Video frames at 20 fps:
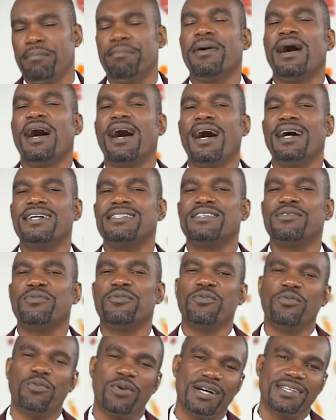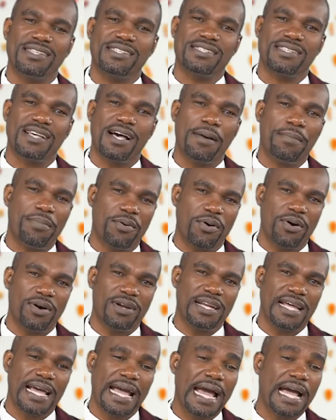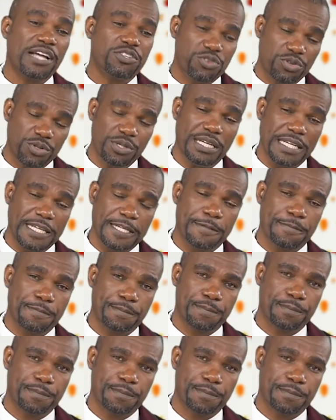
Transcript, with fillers: but once upon a tree.